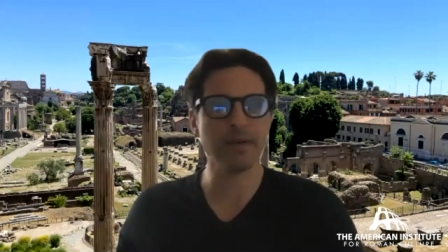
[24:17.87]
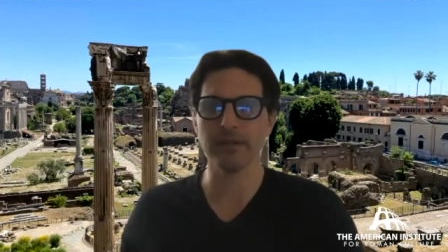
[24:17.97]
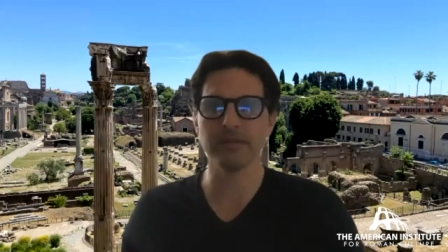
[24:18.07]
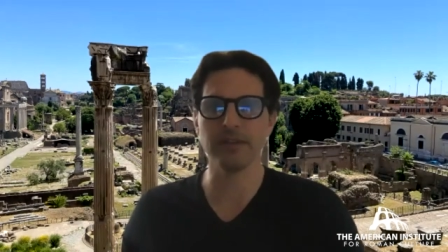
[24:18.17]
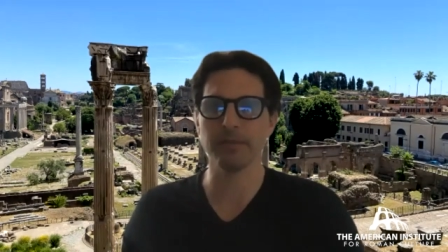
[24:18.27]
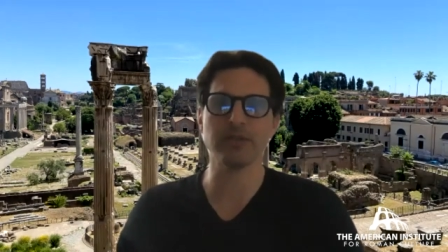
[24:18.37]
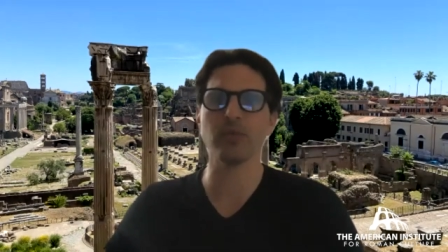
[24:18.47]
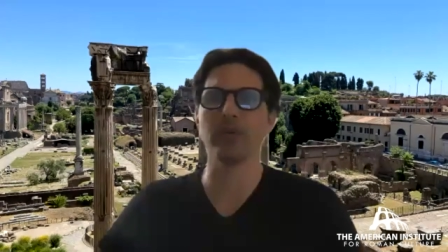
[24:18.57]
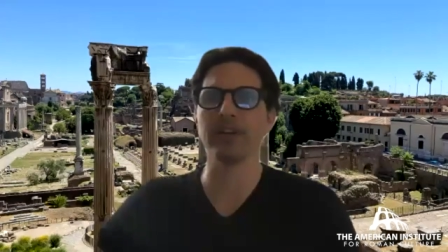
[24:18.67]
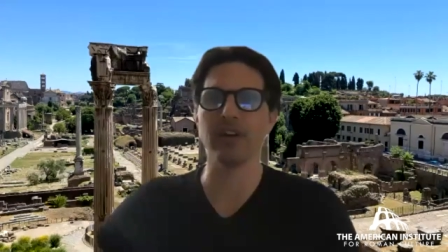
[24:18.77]
or, you know,
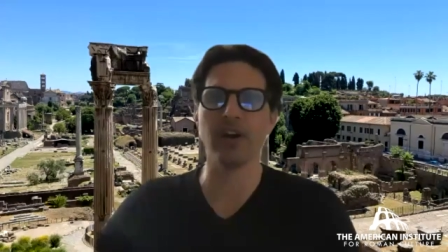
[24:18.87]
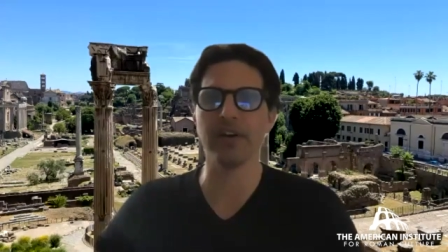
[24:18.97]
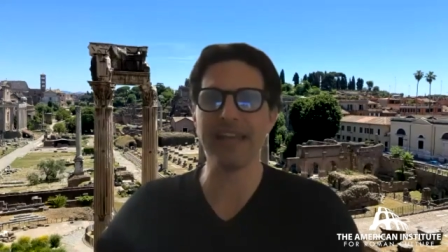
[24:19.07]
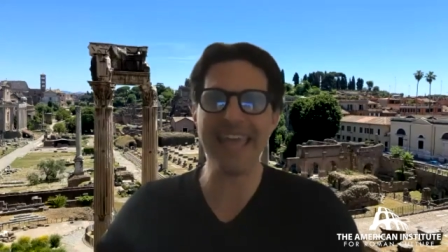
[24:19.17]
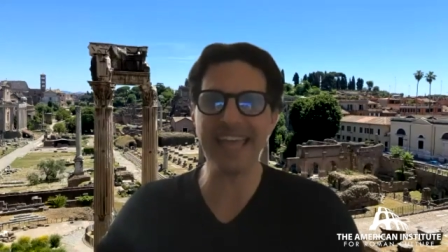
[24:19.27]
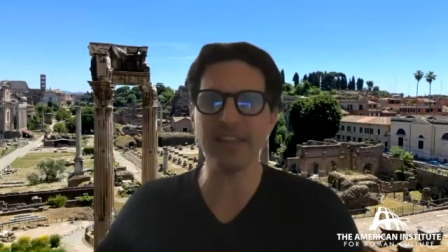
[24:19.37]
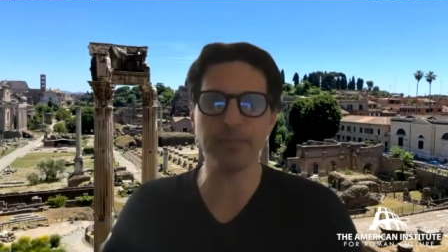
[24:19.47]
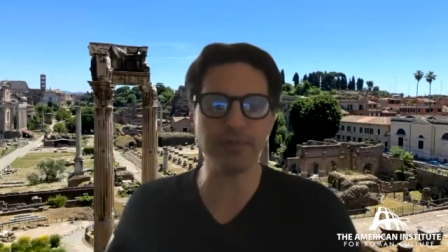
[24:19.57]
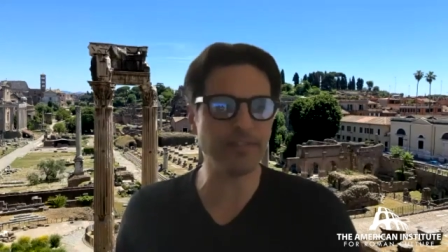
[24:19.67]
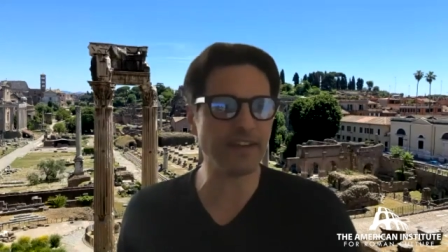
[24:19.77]
Praetorian Guard head, the
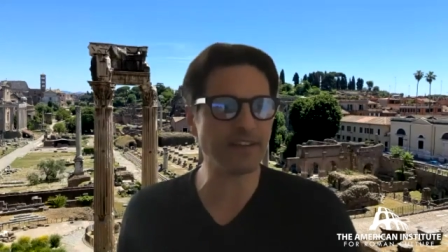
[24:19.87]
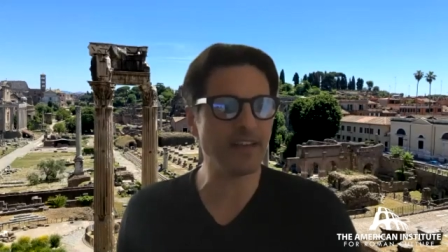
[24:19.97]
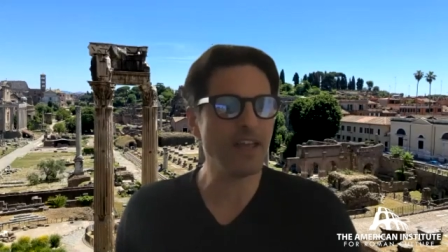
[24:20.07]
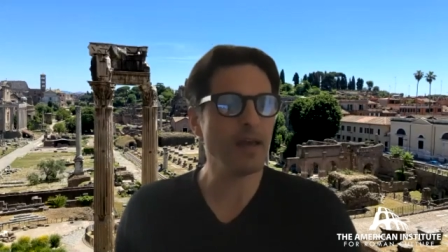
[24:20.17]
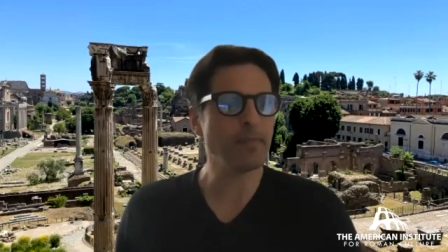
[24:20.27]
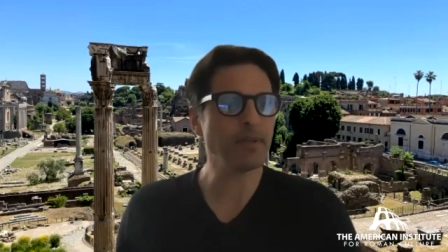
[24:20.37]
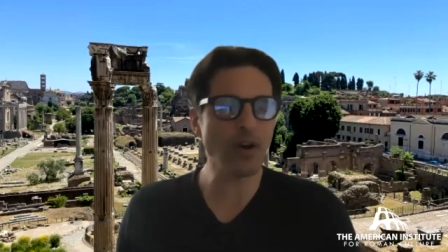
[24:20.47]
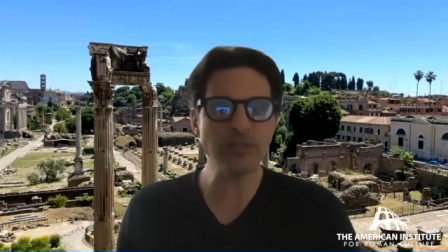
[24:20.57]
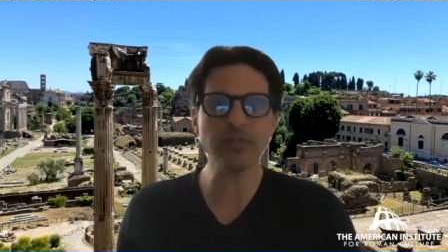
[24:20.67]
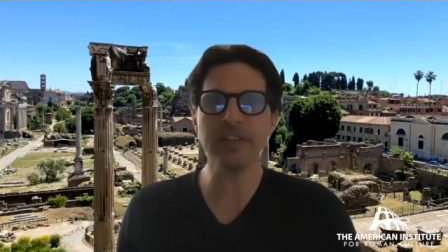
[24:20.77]
prefect, but
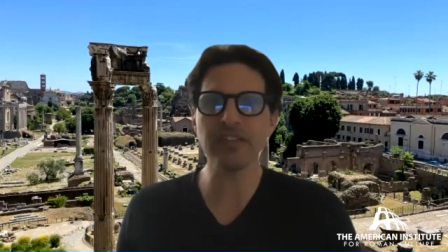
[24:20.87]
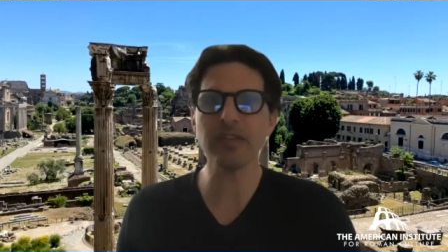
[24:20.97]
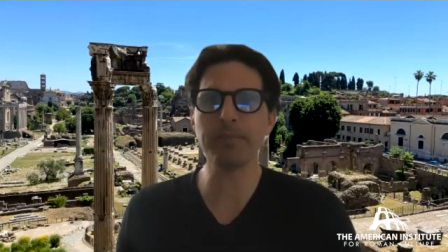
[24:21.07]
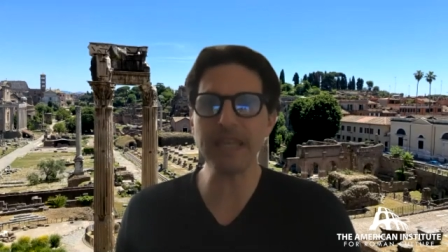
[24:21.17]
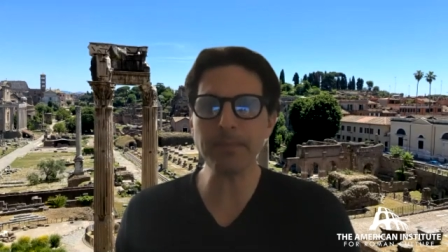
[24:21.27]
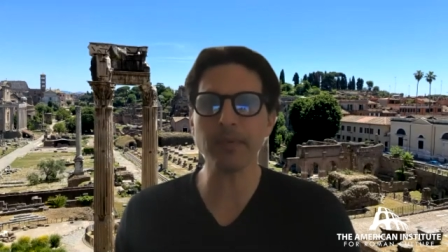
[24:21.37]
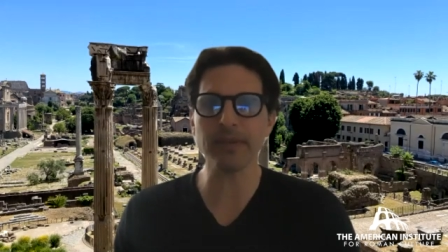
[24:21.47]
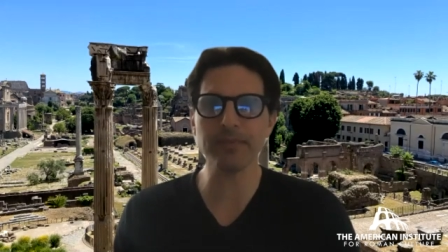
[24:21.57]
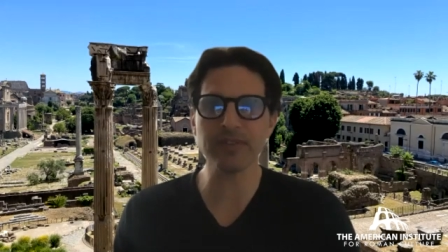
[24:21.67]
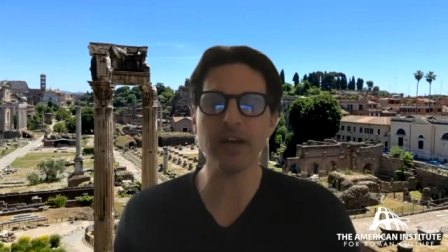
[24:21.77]
also it's the people
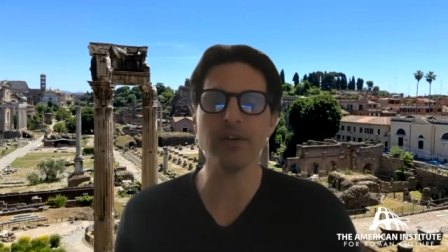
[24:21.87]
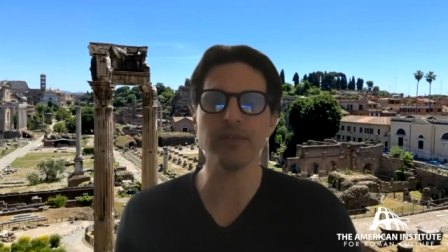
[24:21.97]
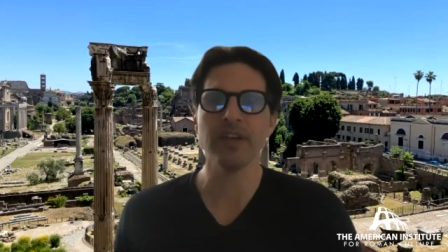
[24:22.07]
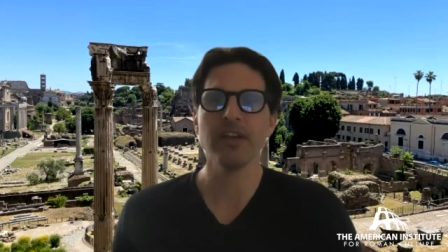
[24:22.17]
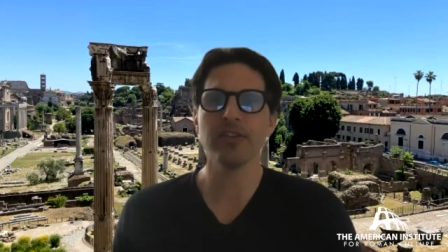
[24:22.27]
themselves.